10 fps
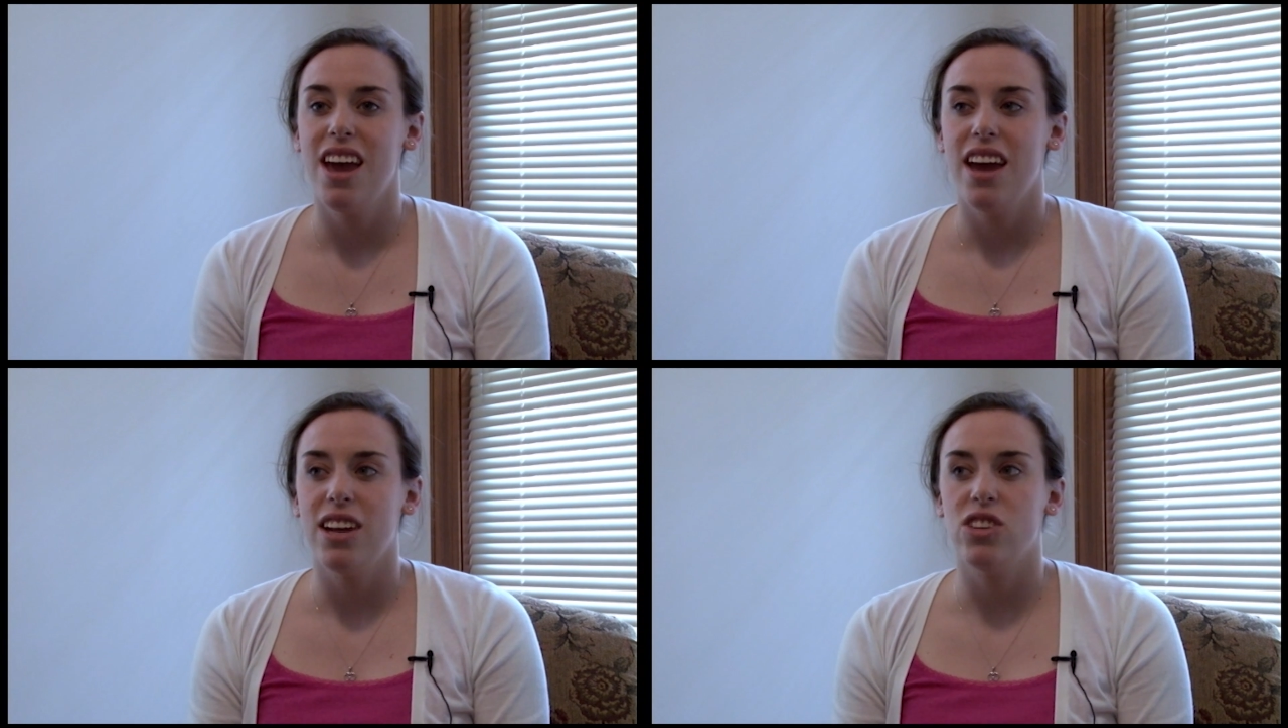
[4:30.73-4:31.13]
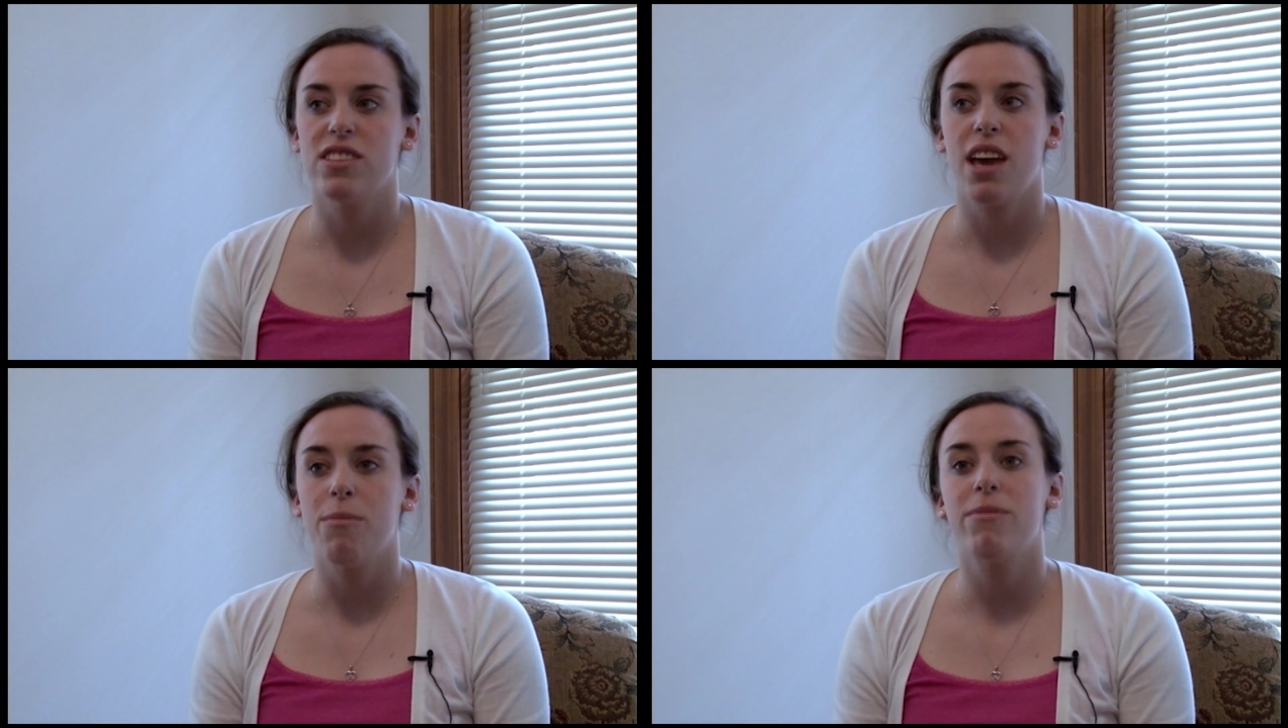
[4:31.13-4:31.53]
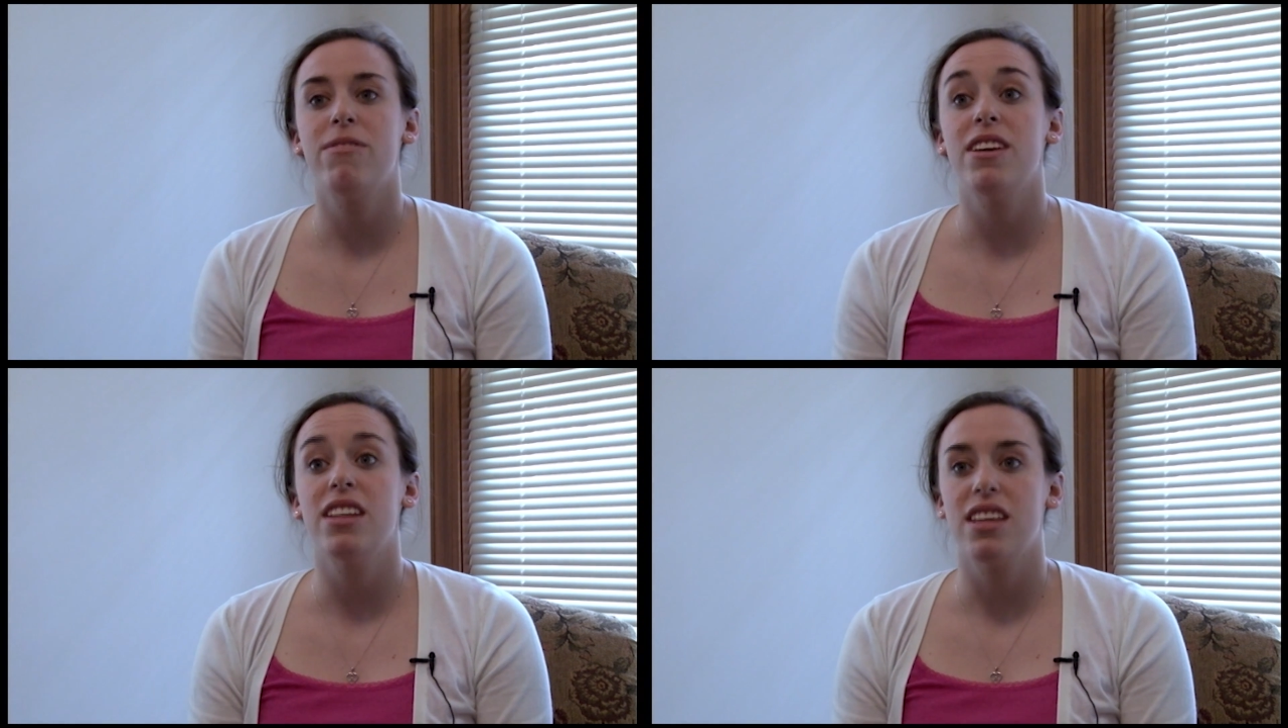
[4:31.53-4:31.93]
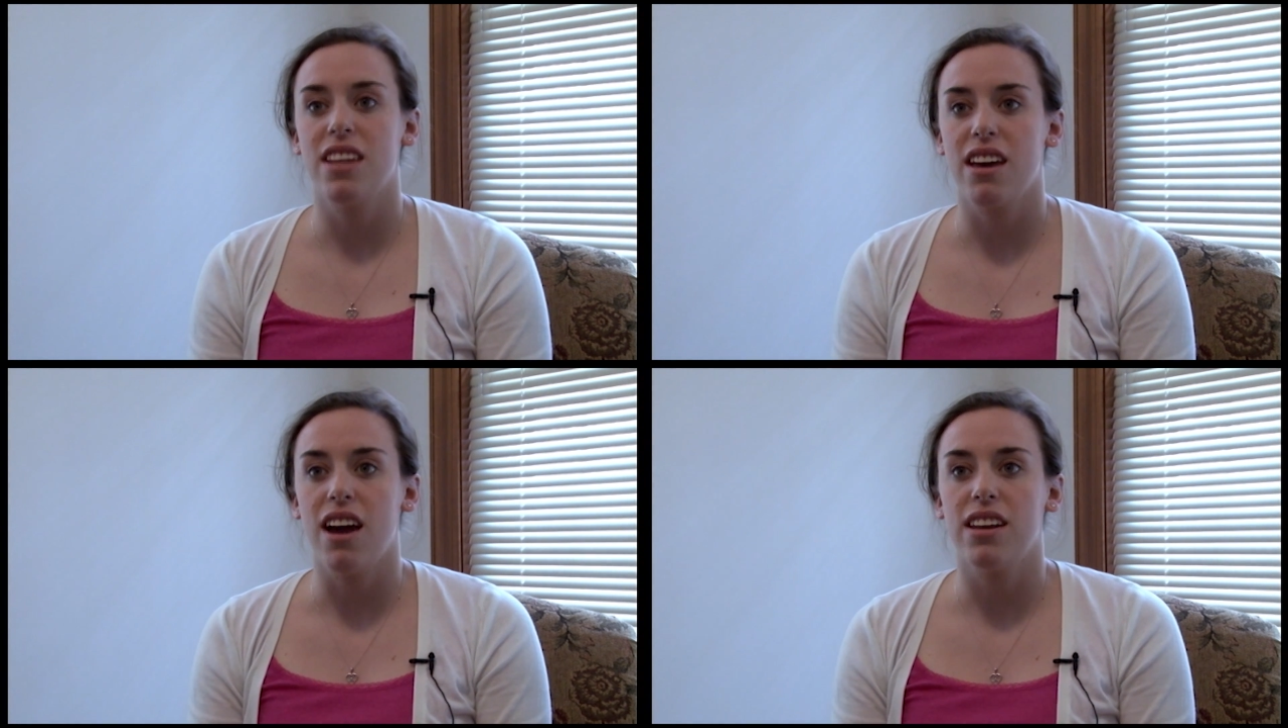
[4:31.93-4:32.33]
And I just kept feeling
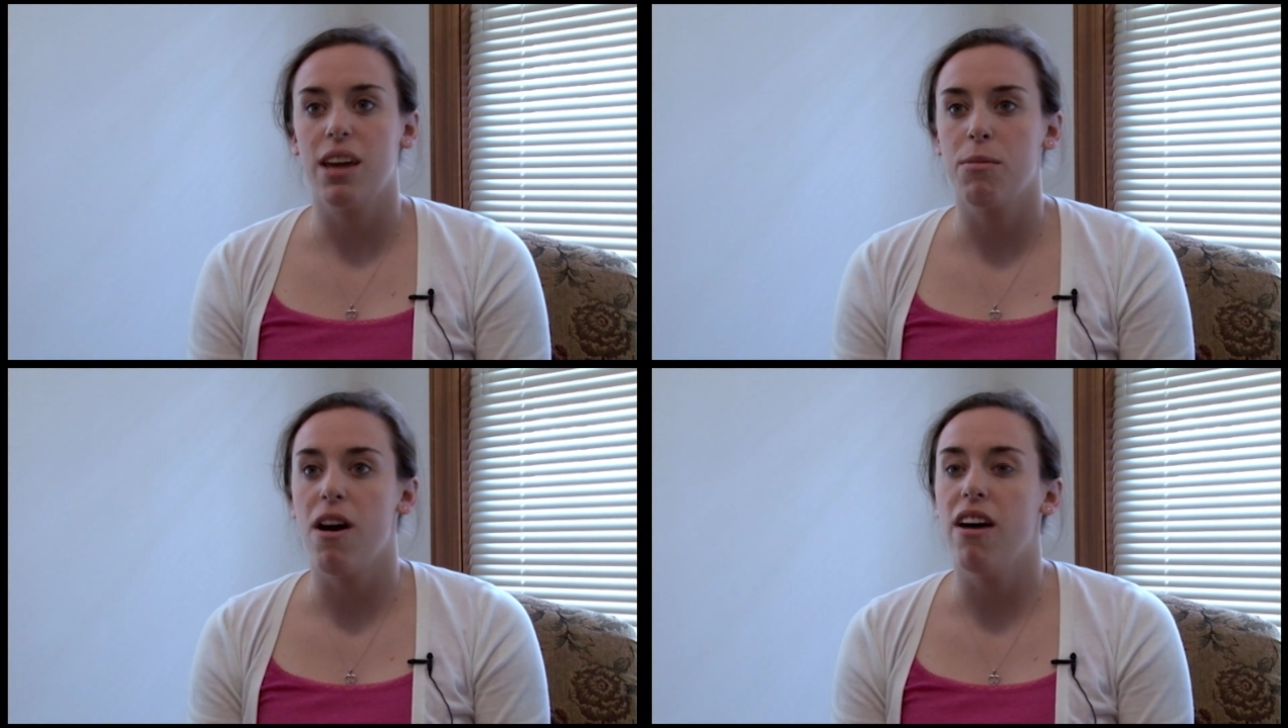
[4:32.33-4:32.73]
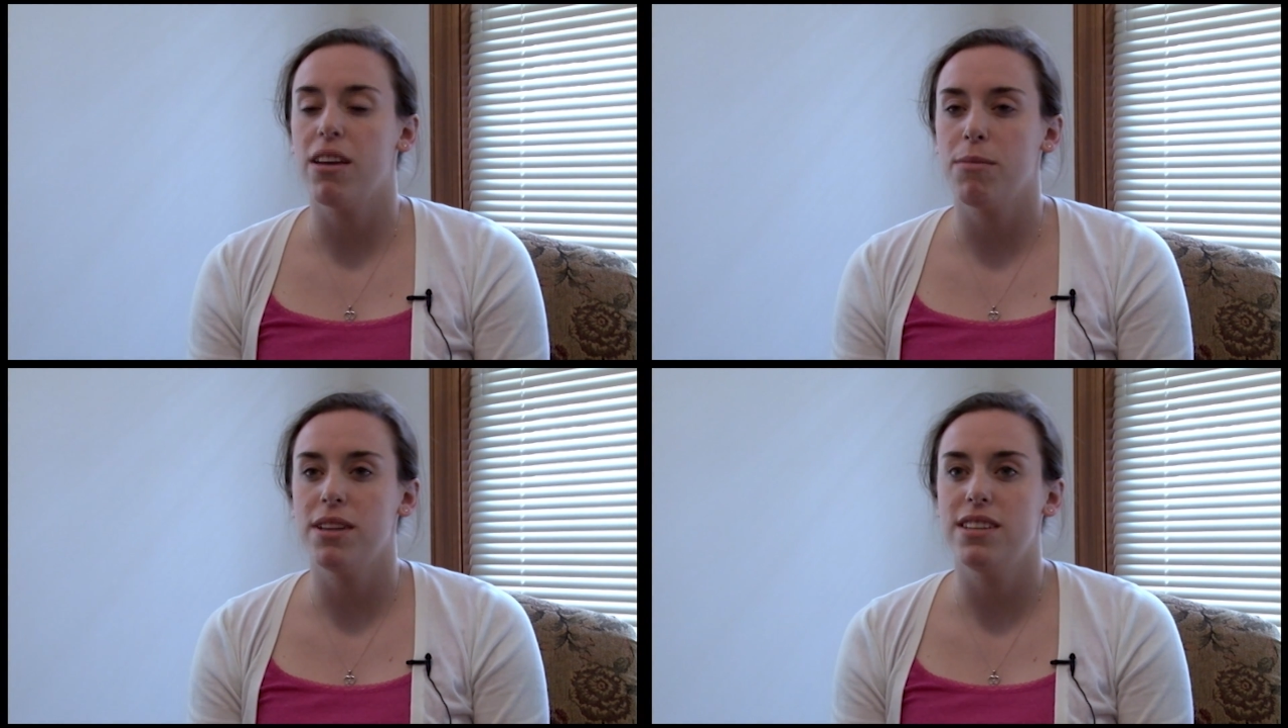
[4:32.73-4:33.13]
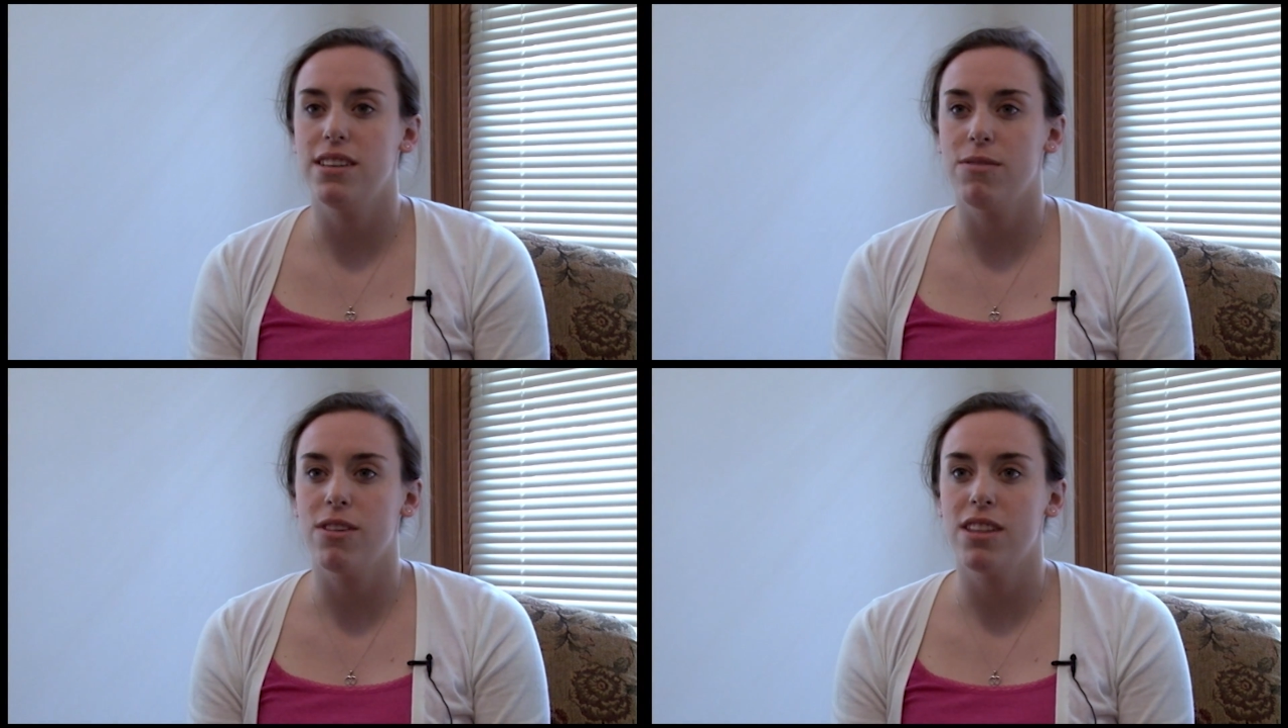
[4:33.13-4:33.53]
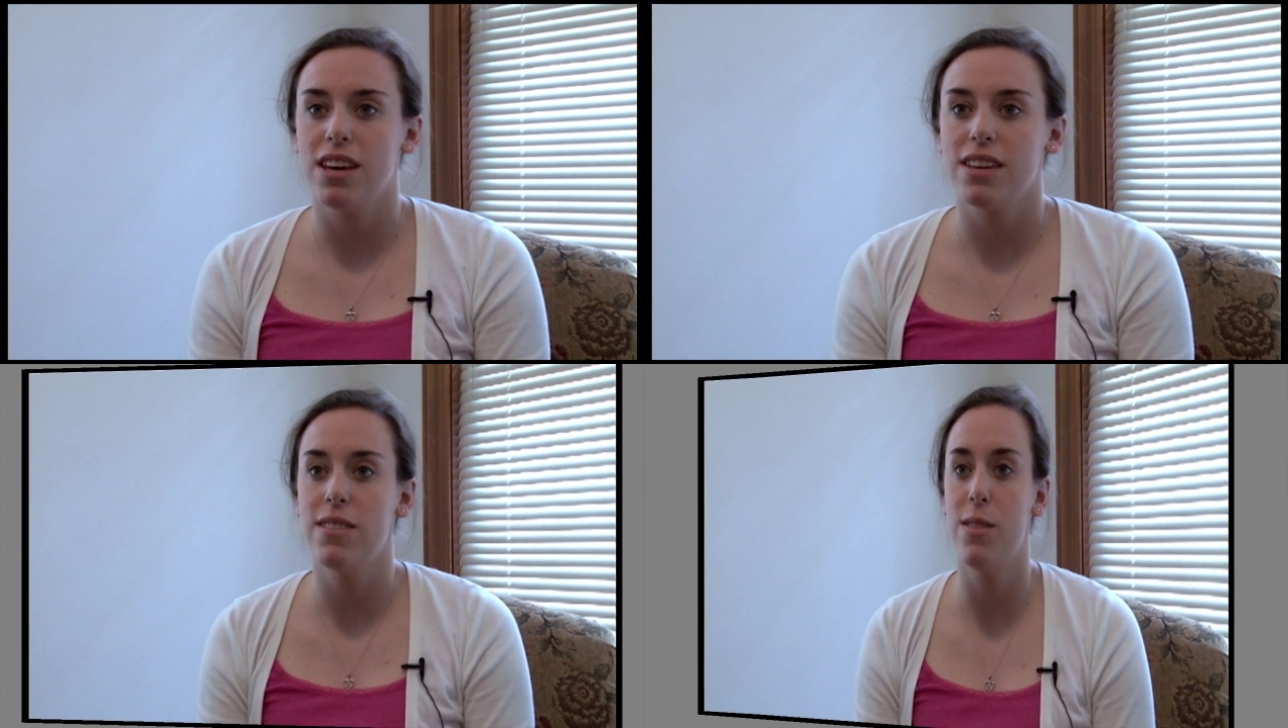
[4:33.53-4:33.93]
that God kept calling me to different
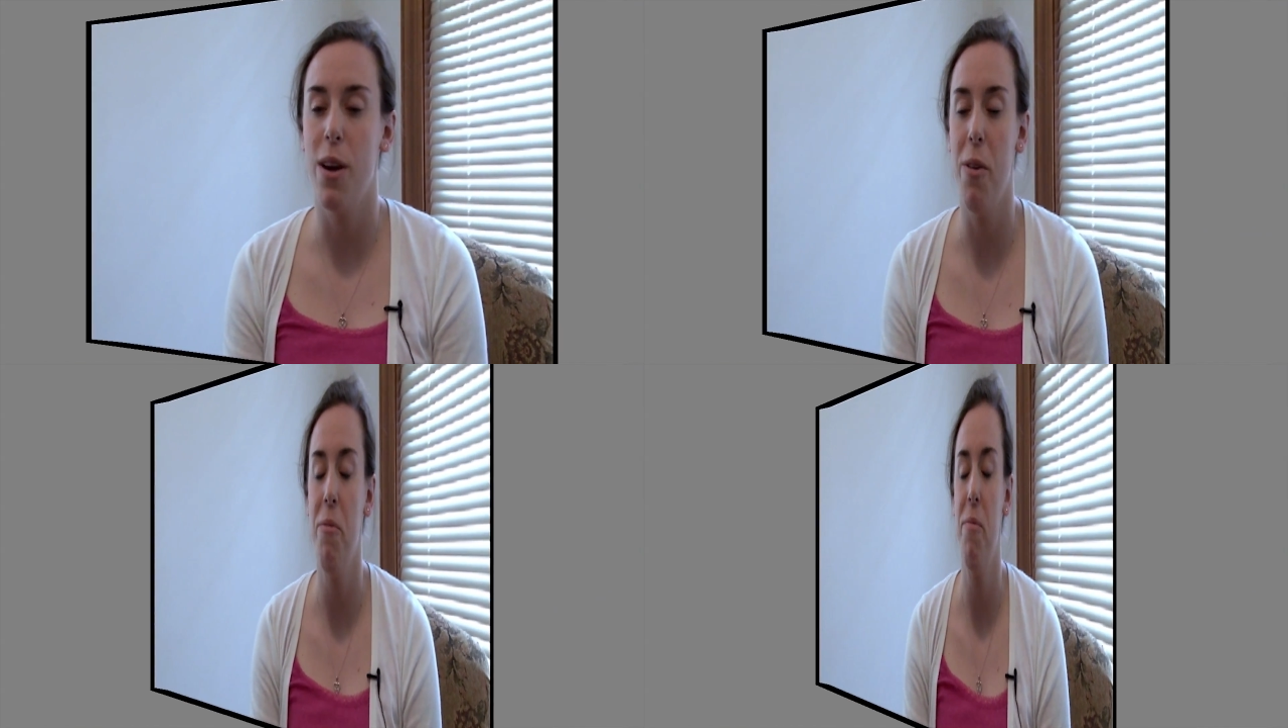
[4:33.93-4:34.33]
things. So.